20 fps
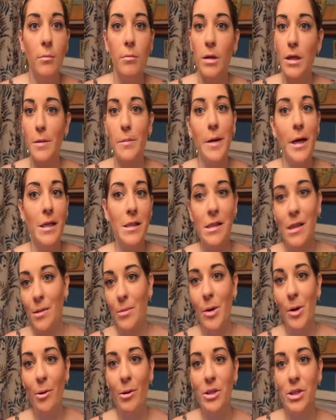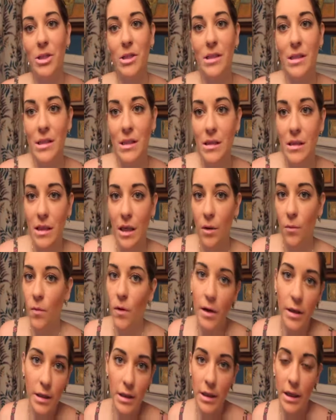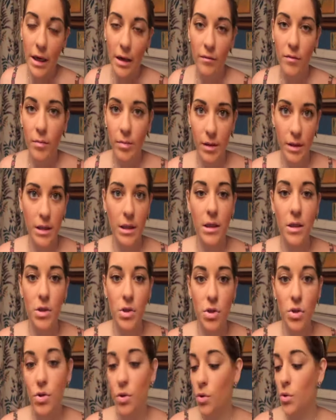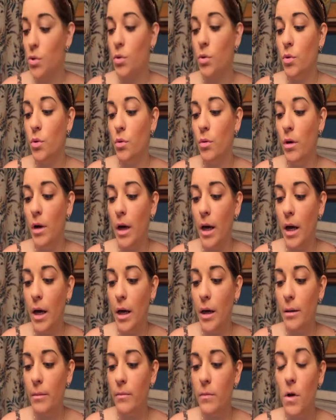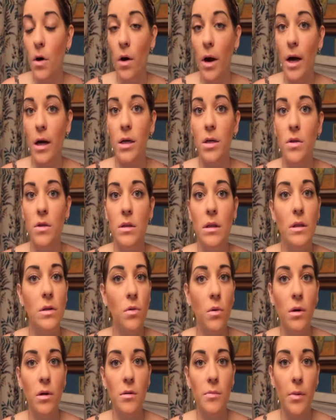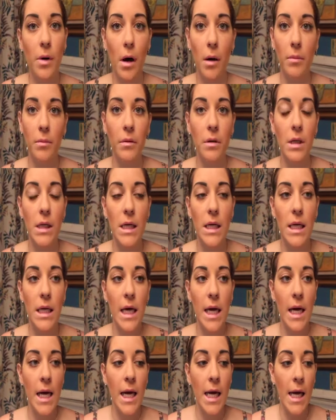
keep asking me questions because I want everybody to know how to use these oils properly.